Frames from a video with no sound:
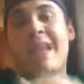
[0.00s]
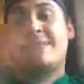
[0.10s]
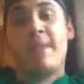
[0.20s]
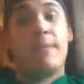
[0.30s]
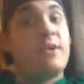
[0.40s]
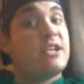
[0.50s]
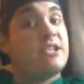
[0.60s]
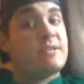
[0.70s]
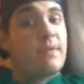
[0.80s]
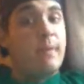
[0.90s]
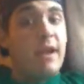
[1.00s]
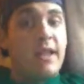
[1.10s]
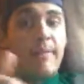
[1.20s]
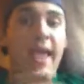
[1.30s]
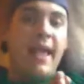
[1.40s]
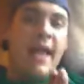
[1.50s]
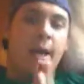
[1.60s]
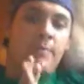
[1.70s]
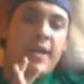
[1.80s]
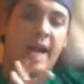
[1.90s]
That's my predictions for Money in the Bank.
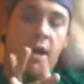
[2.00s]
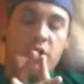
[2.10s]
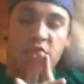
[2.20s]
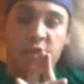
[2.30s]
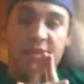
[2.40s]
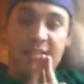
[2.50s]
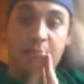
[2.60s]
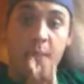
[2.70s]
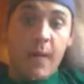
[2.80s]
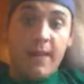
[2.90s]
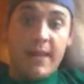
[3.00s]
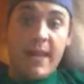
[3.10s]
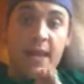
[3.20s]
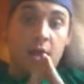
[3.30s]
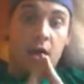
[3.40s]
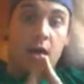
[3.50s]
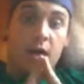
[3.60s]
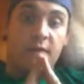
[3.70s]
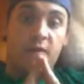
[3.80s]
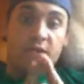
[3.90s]
I'm planning on doing this monthly
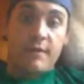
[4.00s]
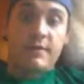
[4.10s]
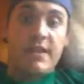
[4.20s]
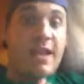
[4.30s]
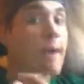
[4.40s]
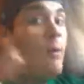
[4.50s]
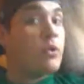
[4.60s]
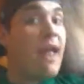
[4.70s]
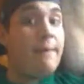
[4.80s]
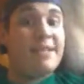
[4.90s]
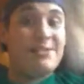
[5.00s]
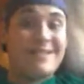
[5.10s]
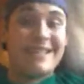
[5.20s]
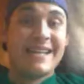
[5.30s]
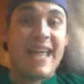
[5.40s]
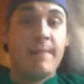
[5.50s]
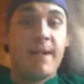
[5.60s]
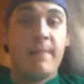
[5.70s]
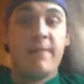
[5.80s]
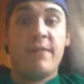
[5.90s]
for SummerSlam. I will not be doing
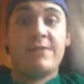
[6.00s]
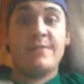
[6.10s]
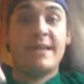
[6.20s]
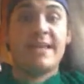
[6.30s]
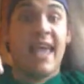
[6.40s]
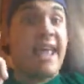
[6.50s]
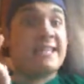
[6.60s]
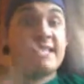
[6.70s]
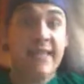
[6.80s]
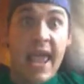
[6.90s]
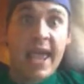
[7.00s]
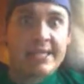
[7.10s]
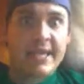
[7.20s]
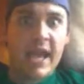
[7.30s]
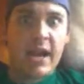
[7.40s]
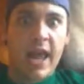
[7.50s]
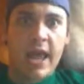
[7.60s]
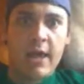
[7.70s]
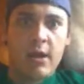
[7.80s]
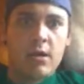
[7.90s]
TNA pay-per-views because I can't stand
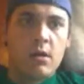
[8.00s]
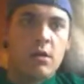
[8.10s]
TNA.